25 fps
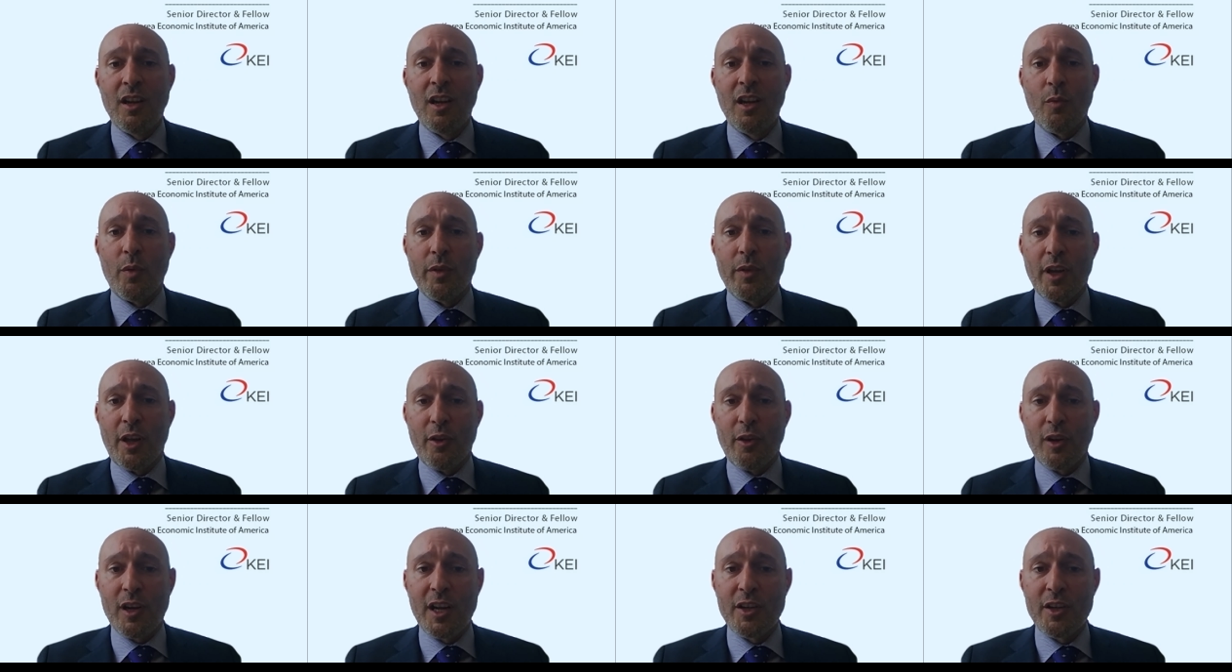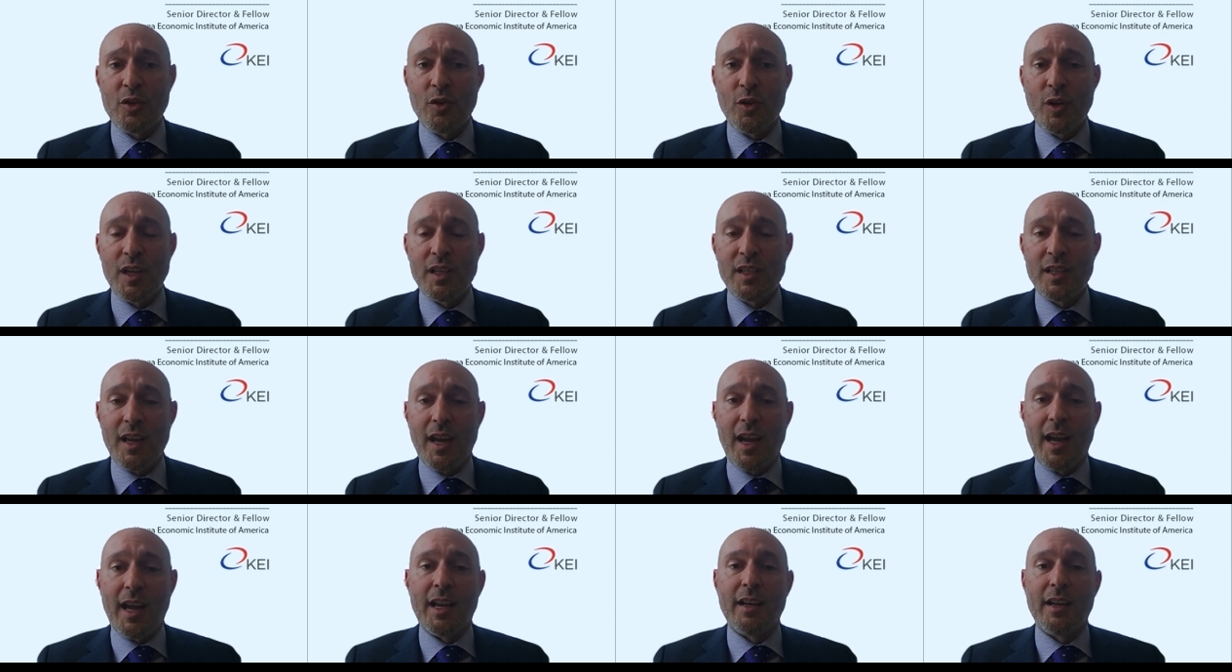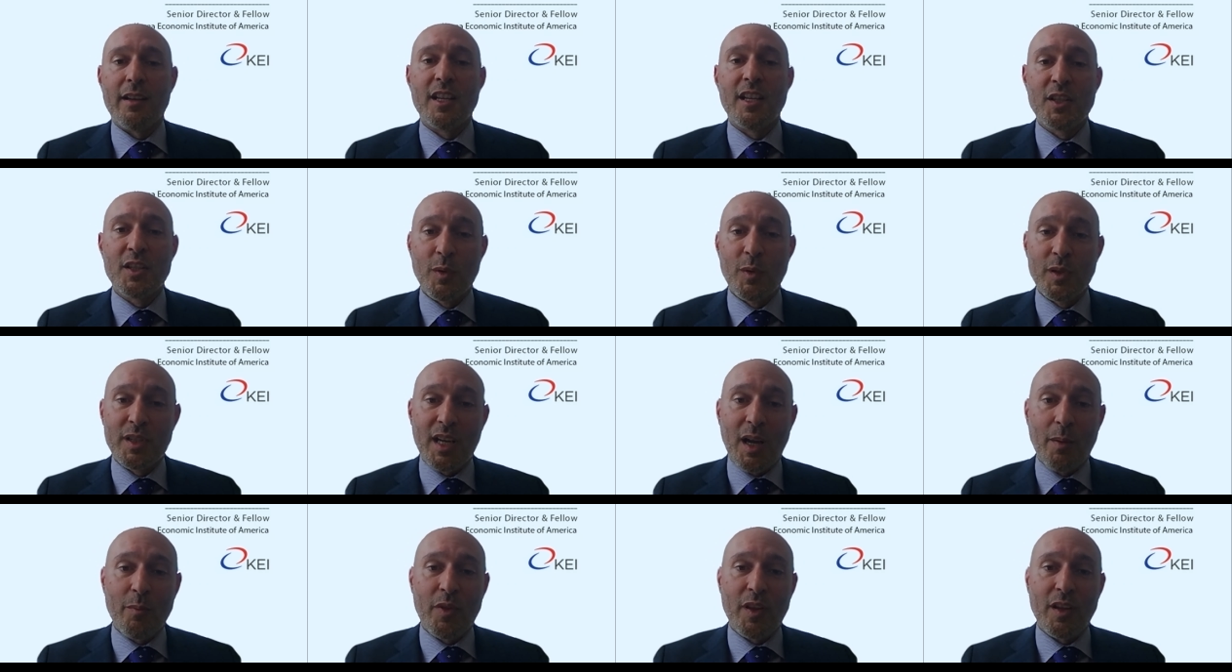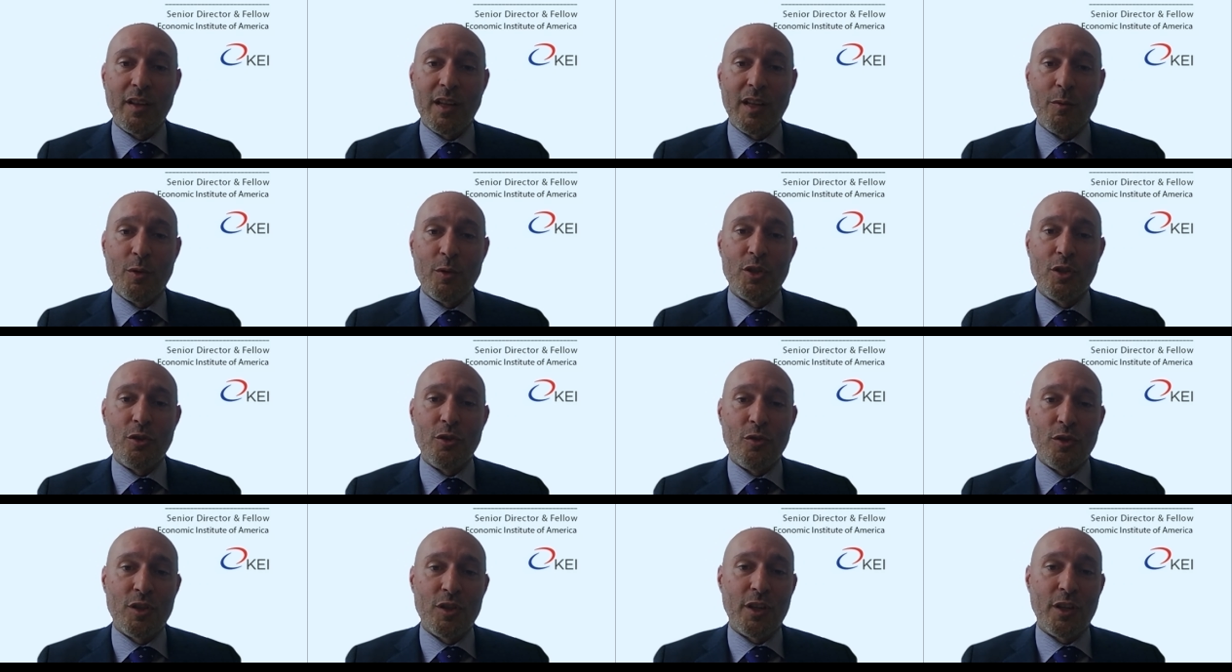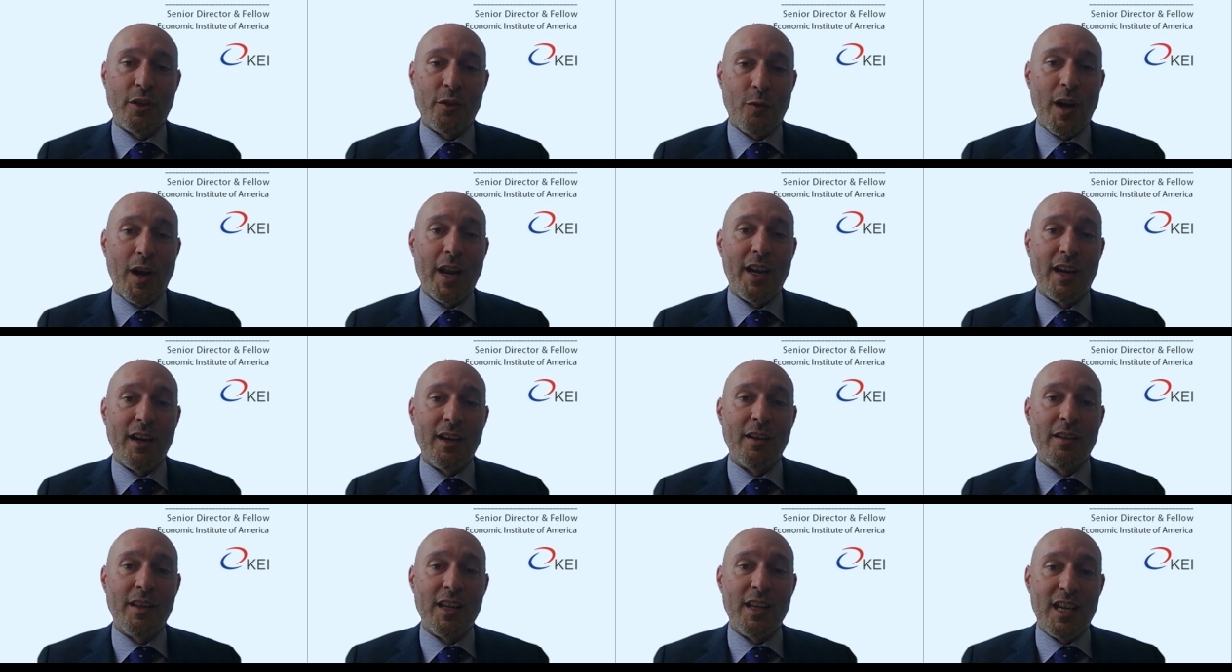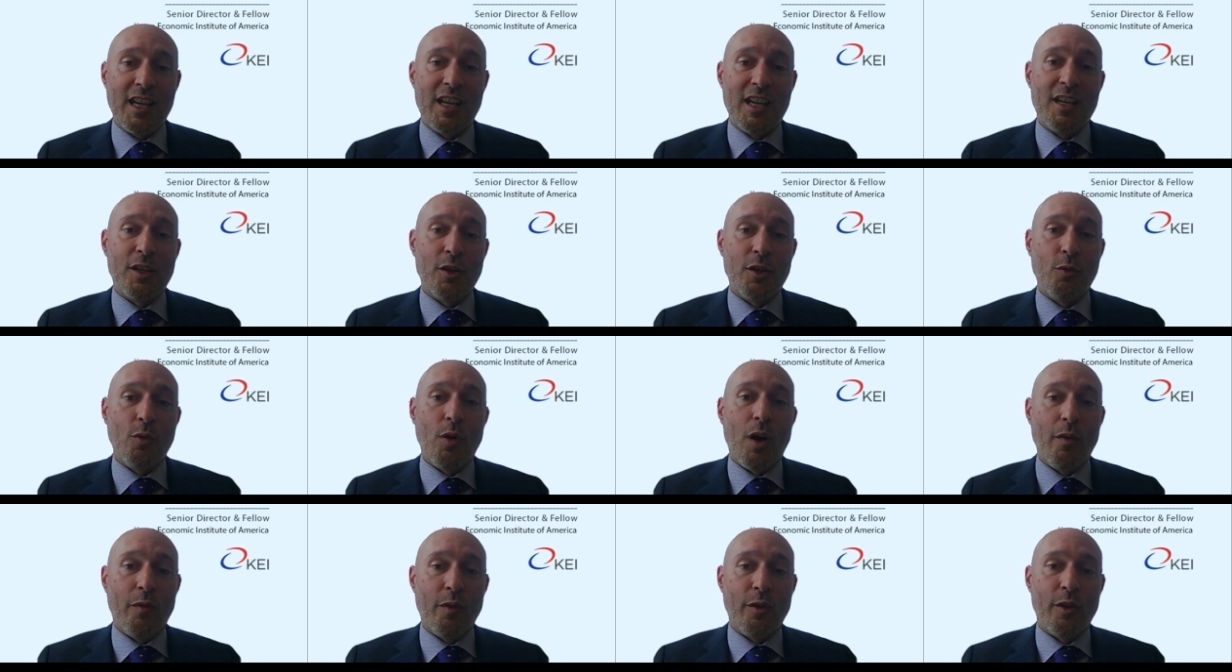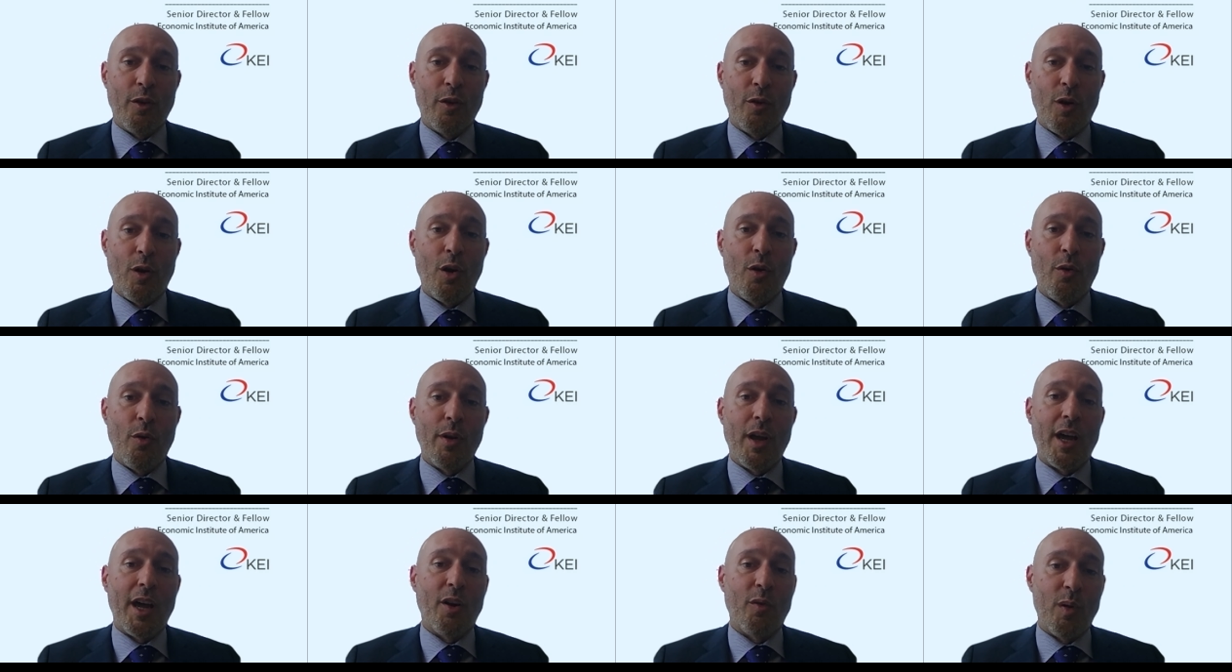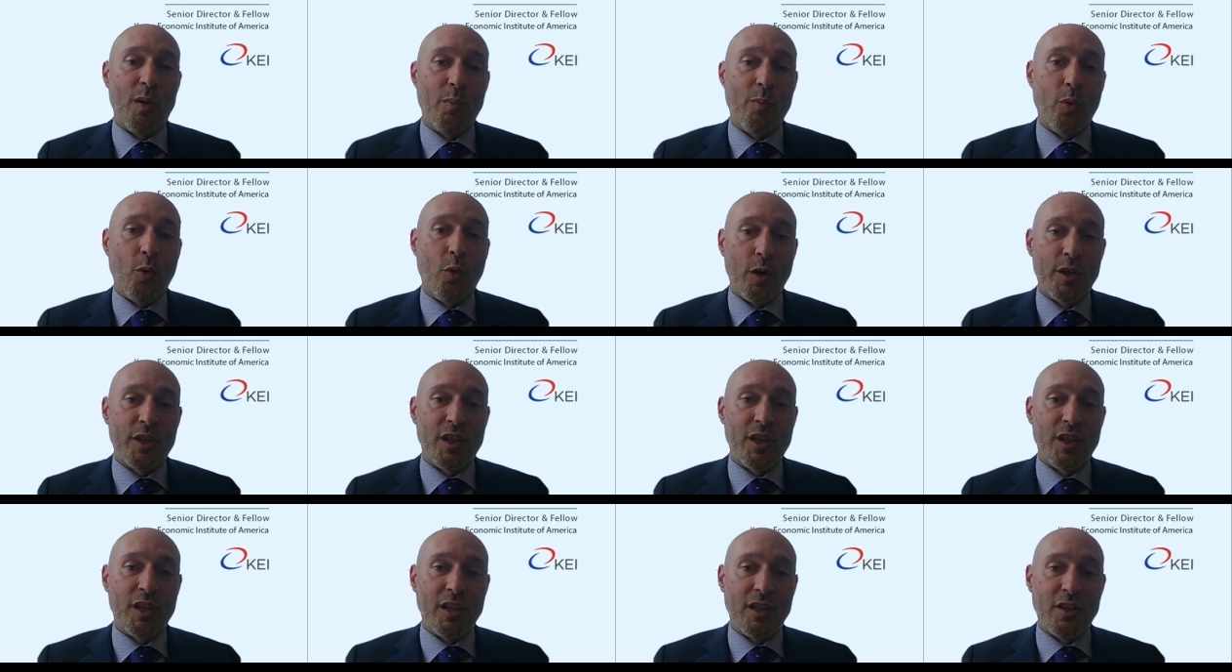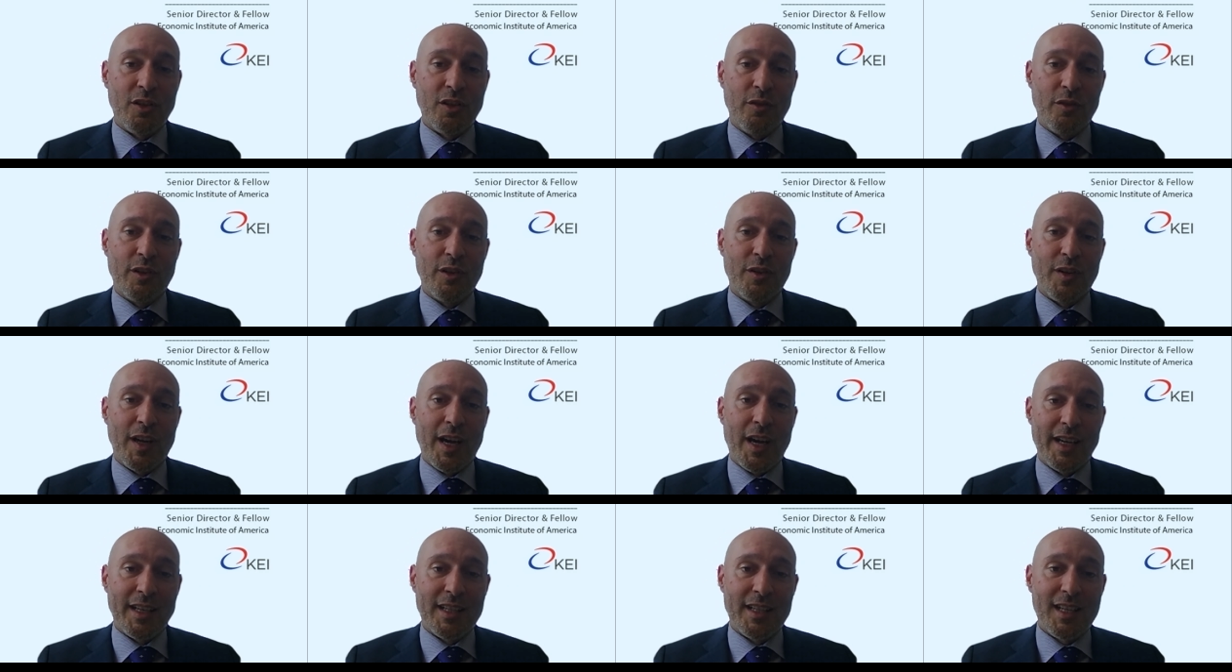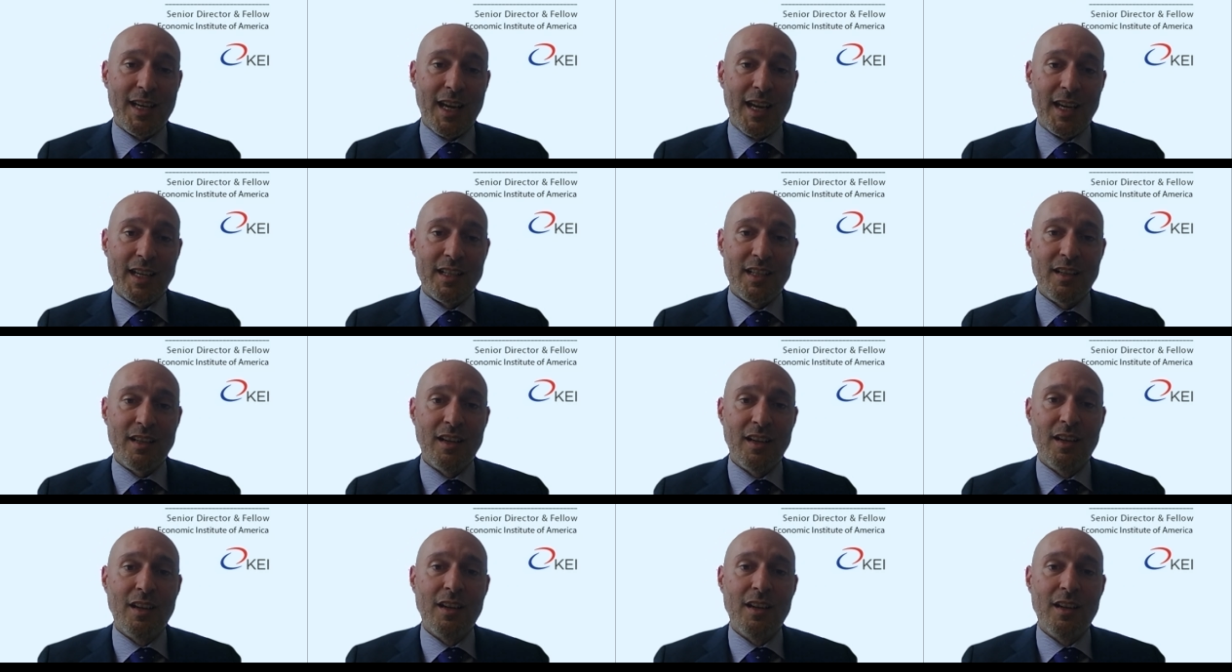with other countries. And this was something that was used to threaten the EU over their own auto imports into the United States.